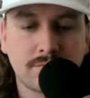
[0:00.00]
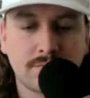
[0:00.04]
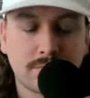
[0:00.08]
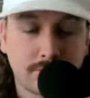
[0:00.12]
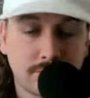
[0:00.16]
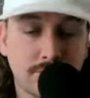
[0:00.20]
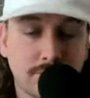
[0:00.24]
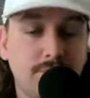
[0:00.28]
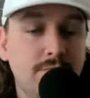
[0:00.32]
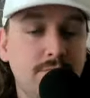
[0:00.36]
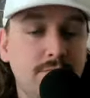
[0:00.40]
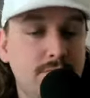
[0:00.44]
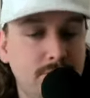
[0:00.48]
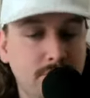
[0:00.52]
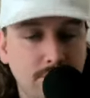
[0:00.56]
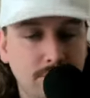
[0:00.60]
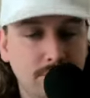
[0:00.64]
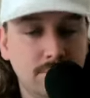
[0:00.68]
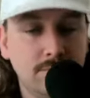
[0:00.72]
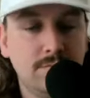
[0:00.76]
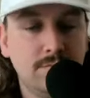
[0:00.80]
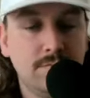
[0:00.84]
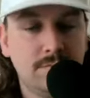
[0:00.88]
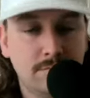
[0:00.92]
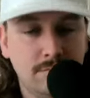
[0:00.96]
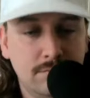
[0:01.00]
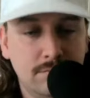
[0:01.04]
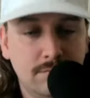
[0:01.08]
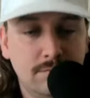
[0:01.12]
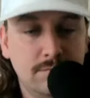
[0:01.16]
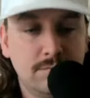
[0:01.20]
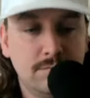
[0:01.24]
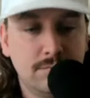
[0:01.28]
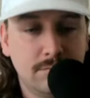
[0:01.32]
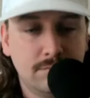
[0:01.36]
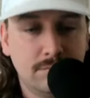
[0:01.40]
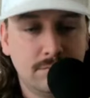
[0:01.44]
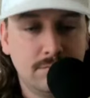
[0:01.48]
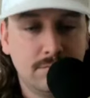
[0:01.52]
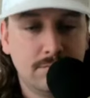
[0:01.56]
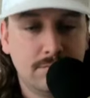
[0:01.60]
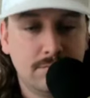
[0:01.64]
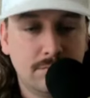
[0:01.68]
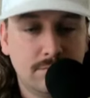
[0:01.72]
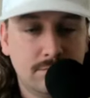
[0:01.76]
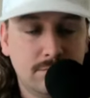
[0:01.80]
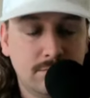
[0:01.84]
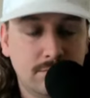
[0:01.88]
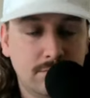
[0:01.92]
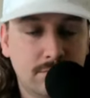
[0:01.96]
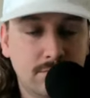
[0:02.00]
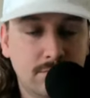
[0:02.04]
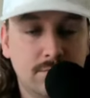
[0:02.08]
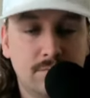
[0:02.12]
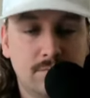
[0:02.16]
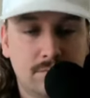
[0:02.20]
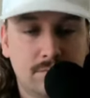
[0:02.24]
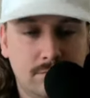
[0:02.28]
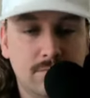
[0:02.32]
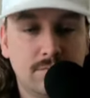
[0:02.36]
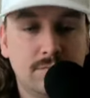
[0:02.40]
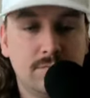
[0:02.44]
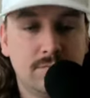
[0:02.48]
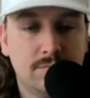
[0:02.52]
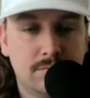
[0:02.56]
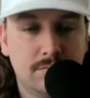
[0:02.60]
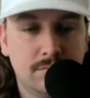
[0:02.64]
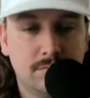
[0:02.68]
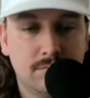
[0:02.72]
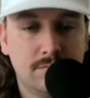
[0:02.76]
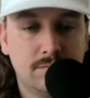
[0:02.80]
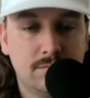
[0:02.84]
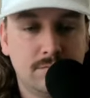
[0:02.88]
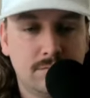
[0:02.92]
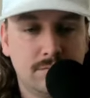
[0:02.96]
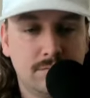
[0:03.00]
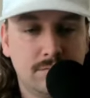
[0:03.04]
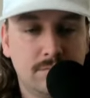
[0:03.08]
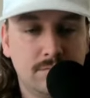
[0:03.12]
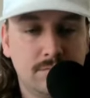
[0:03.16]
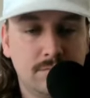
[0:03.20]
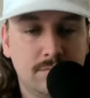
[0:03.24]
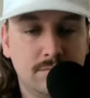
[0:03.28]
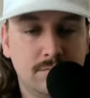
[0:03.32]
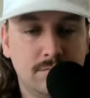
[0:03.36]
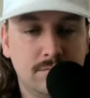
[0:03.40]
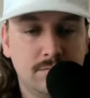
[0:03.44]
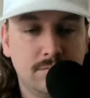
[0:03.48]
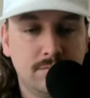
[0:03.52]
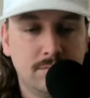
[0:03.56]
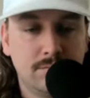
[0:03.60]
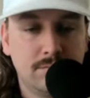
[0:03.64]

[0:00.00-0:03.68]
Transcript: (silent)